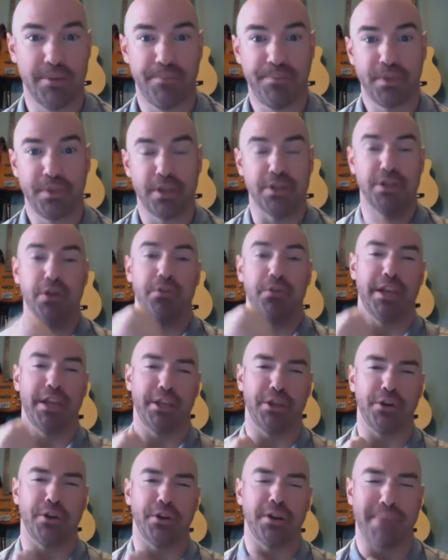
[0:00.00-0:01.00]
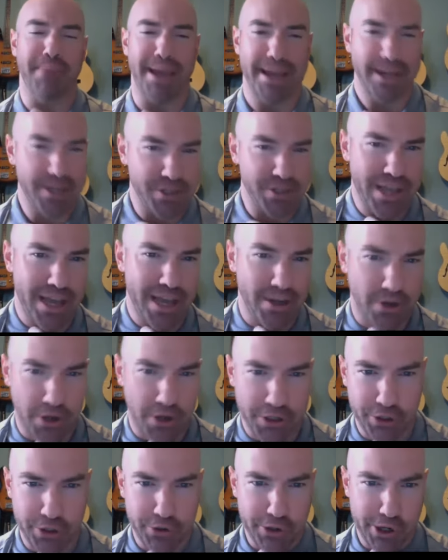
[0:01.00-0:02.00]
You think you could manage that on
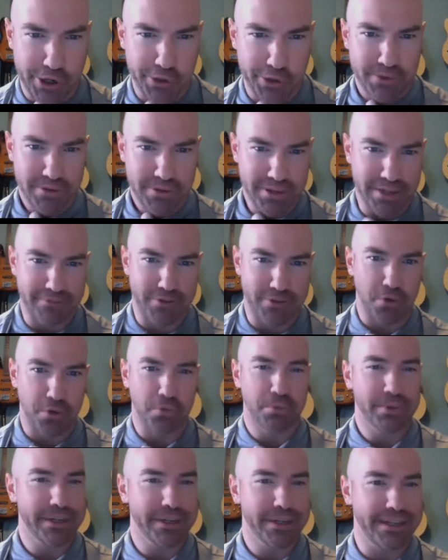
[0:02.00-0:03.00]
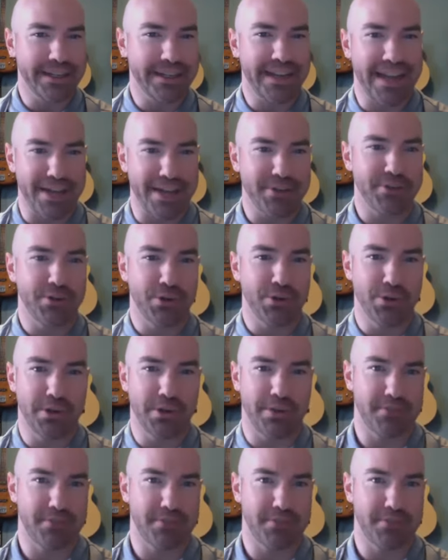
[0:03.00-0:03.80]
your own if you really had to?